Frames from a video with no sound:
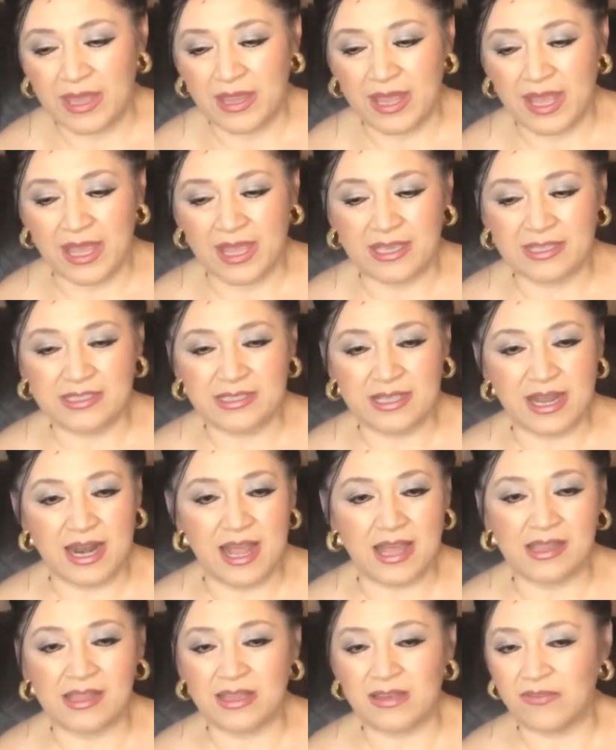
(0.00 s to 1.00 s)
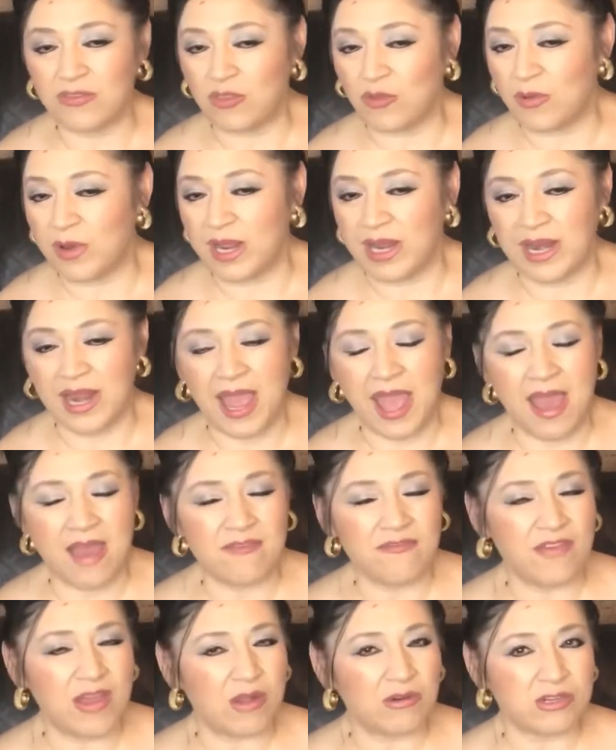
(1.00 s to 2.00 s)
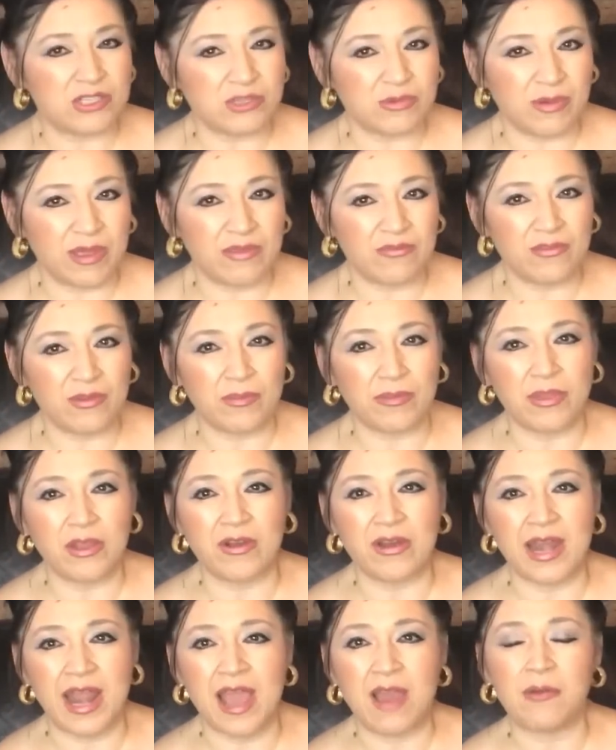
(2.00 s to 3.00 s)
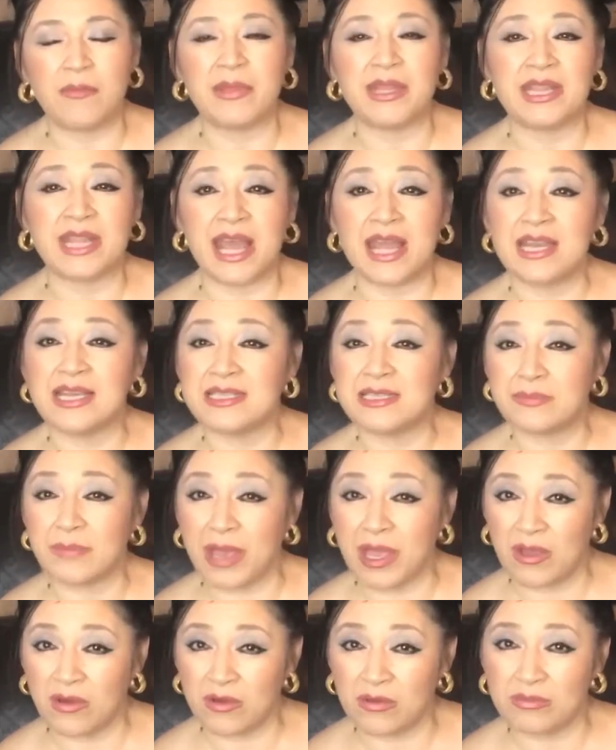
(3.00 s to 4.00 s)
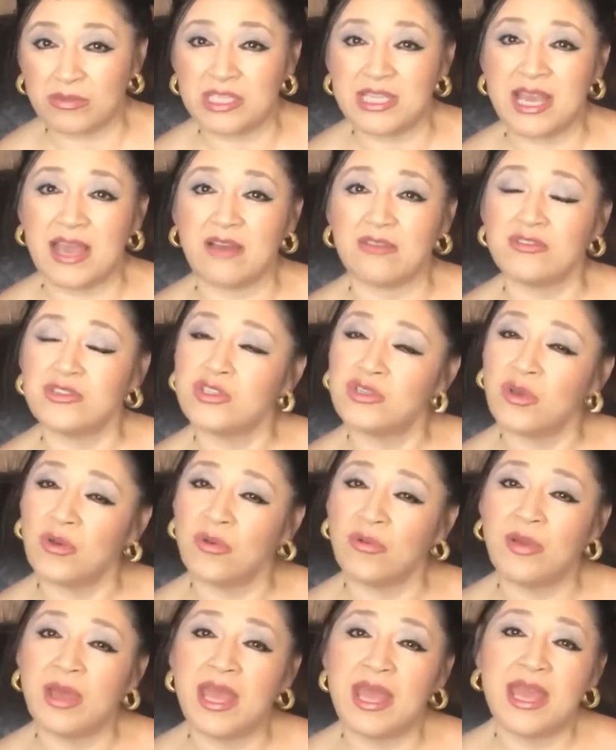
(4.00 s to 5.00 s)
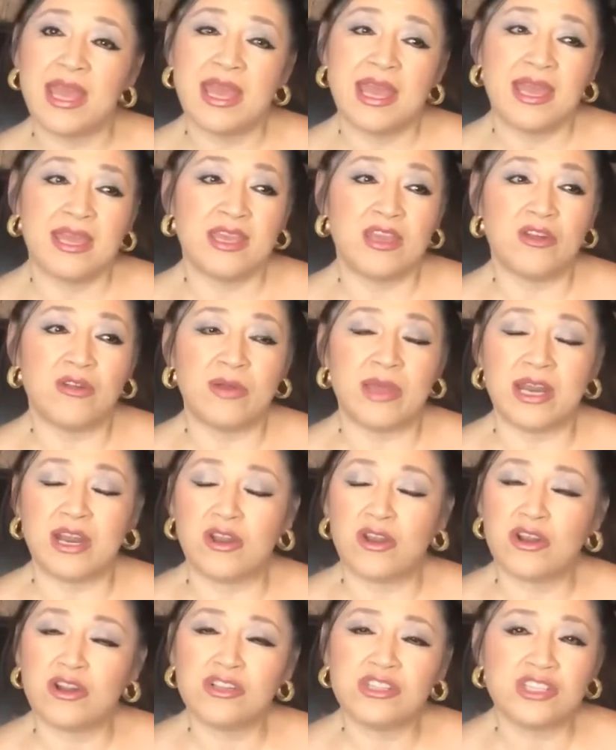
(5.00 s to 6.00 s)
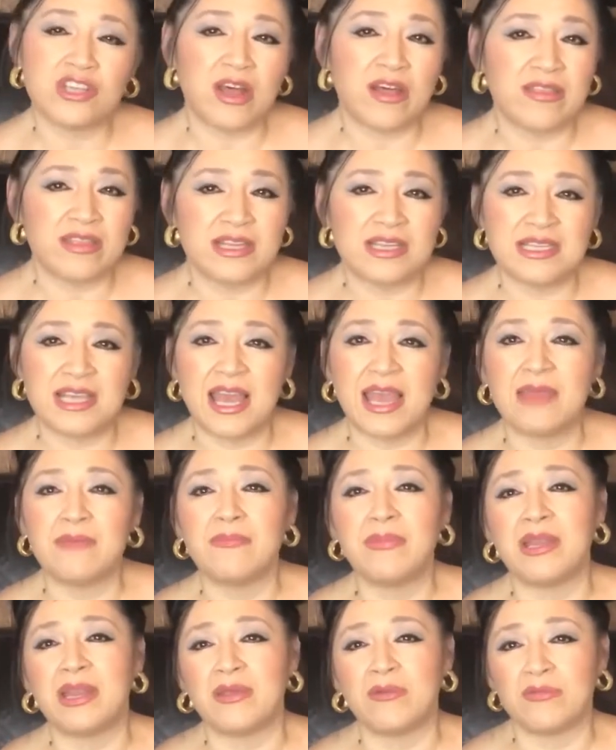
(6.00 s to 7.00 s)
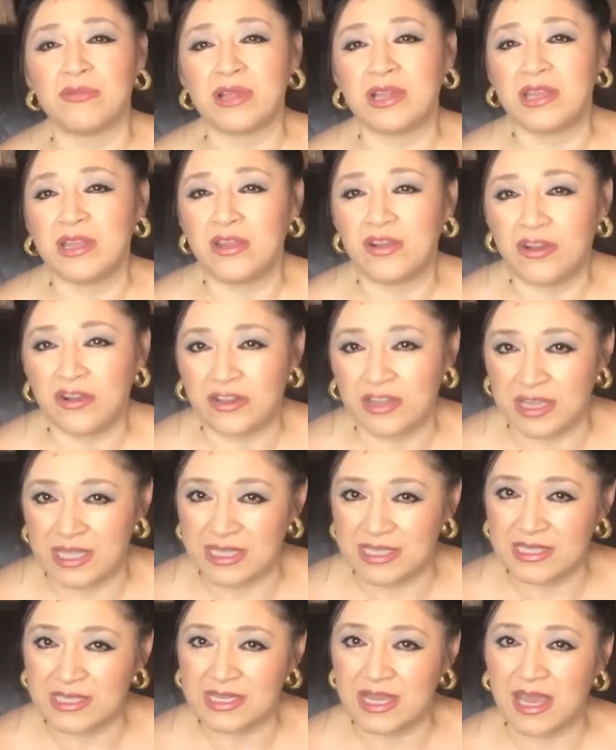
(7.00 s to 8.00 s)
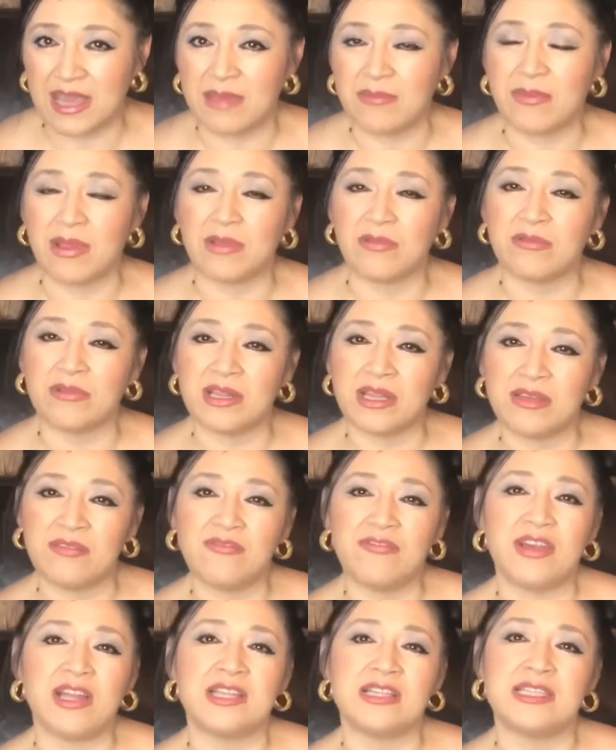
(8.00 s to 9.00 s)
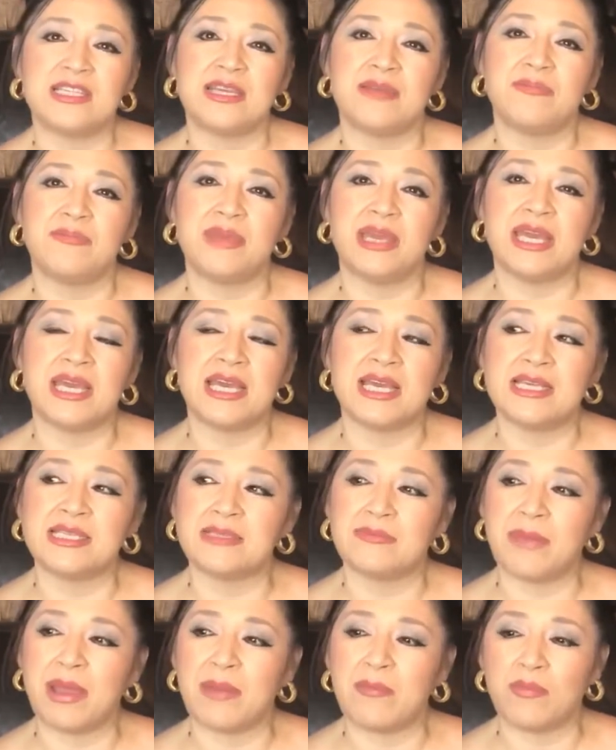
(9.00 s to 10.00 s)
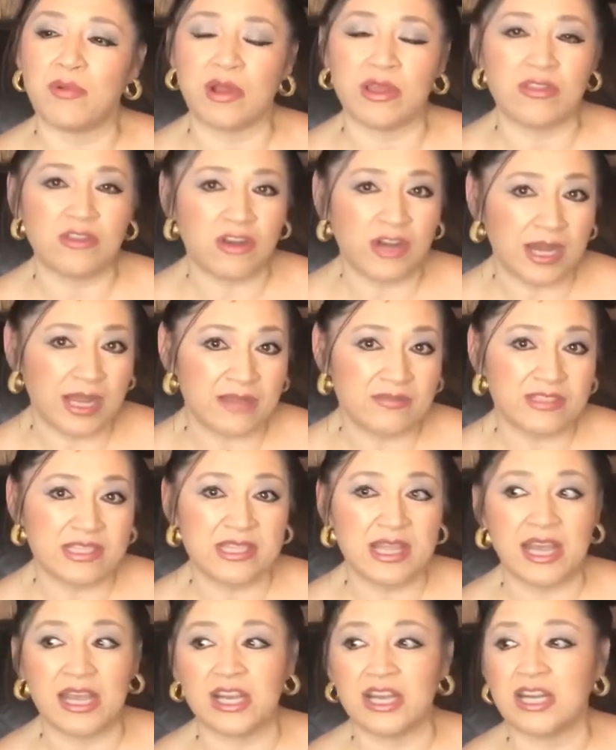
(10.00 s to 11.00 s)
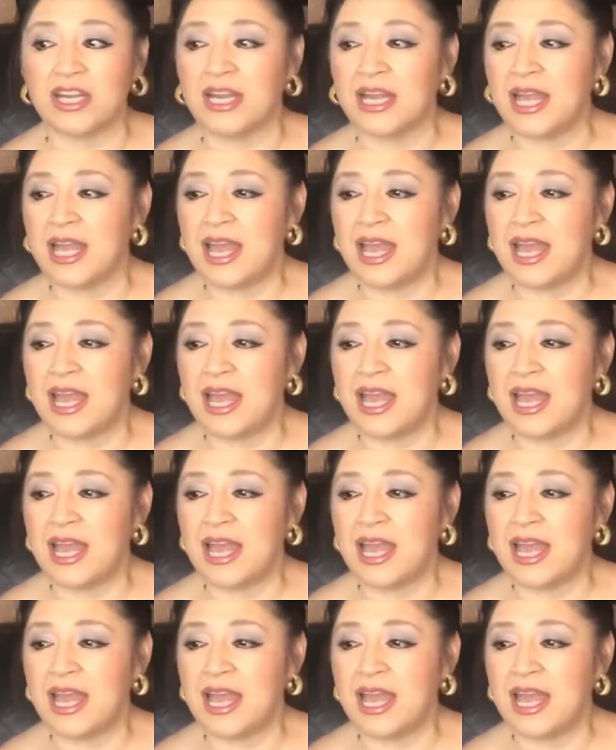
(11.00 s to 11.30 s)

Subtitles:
Like I said, I live 3.5 hours away from there now, but that is my hometown. So, you know, it hurts all the time, but it really hurt this time. I really felt it because my brother lives there.